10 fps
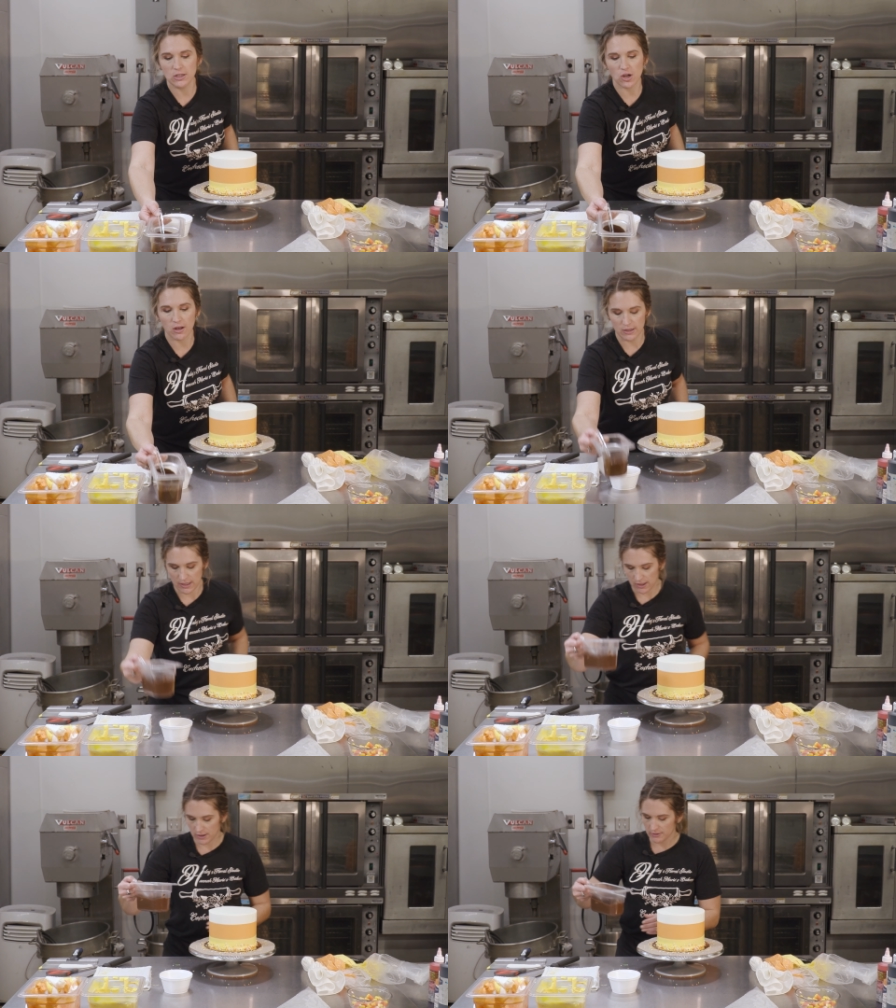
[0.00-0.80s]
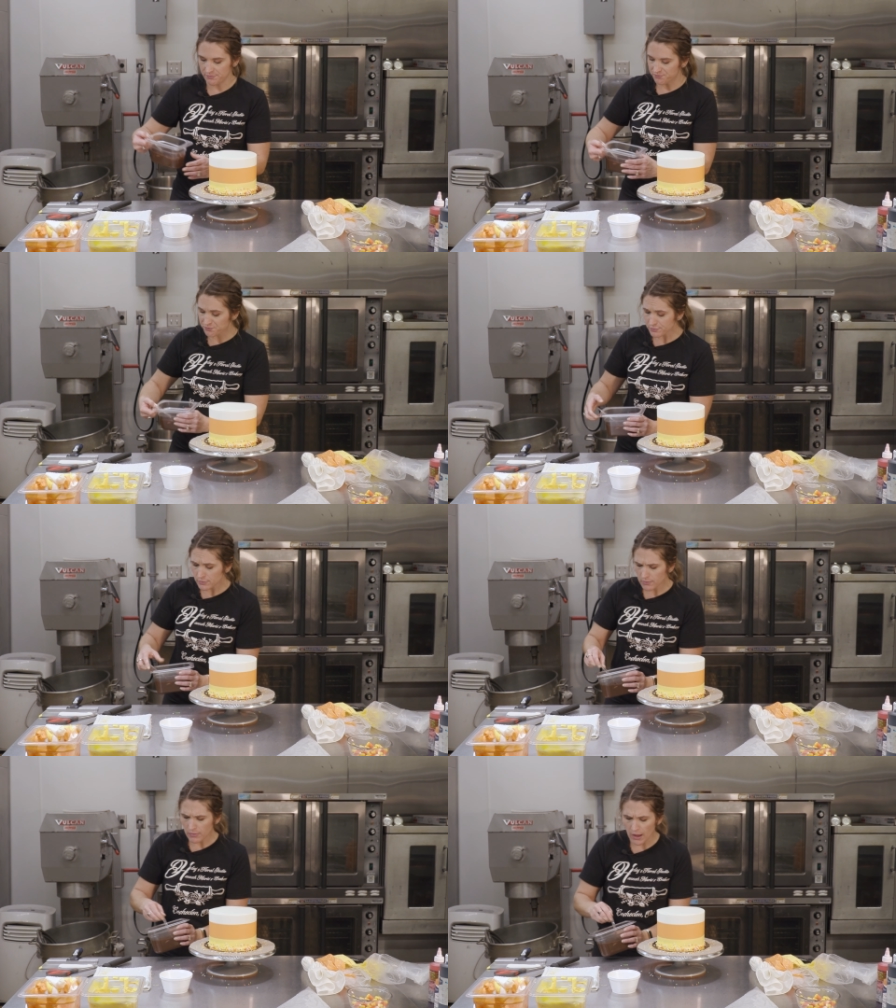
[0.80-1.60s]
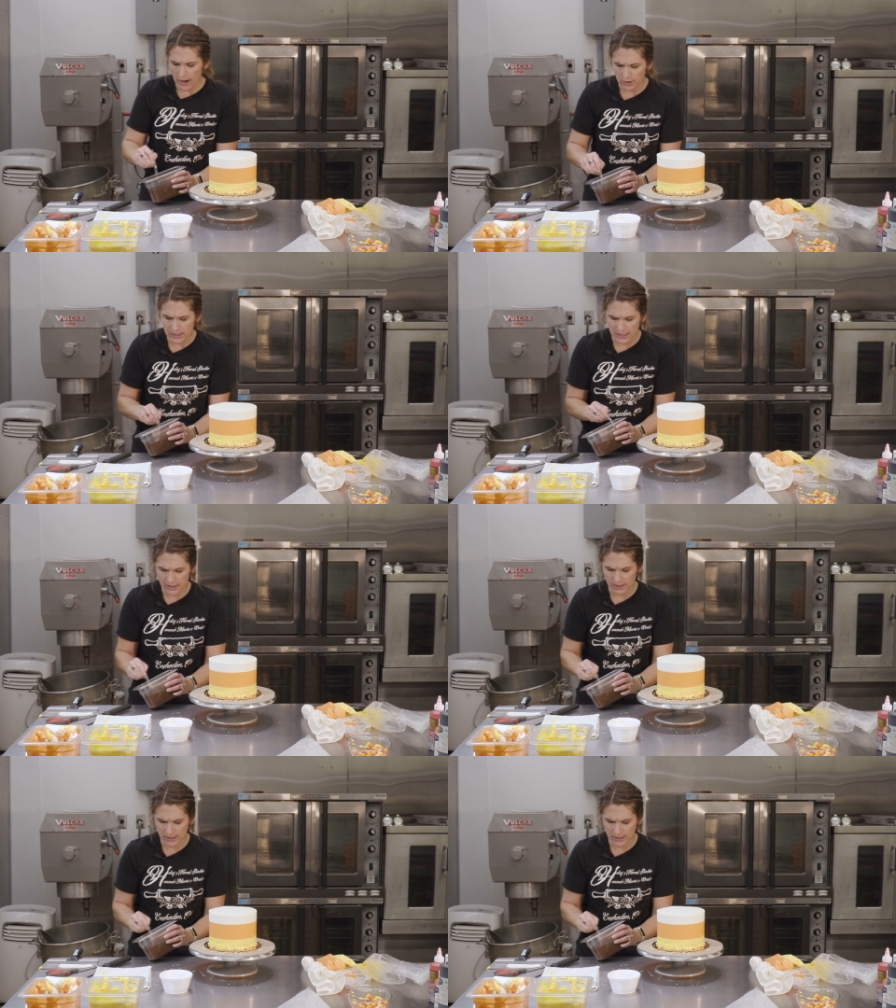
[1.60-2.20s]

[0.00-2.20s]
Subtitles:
chocolate here. I already heated